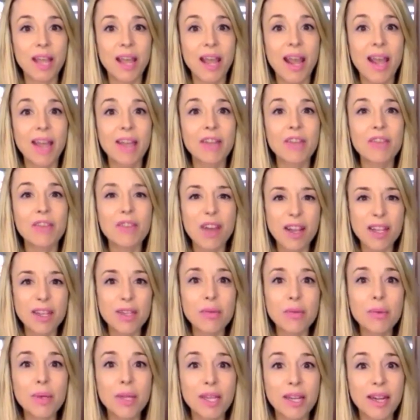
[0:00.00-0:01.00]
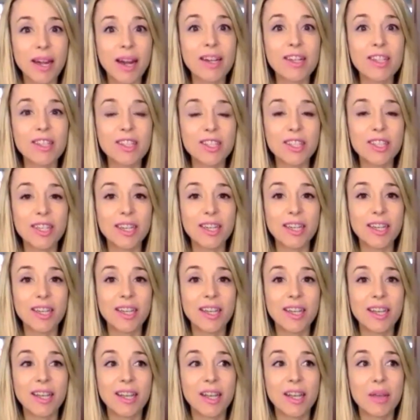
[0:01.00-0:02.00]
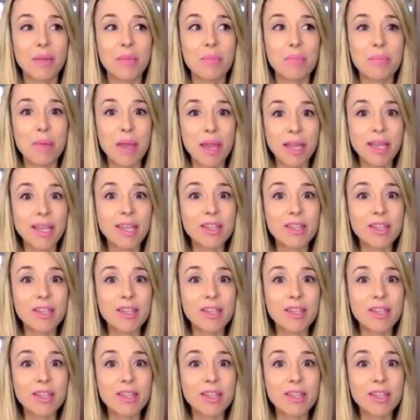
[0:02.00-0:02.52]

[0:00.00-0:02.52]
And the fact that we could actually make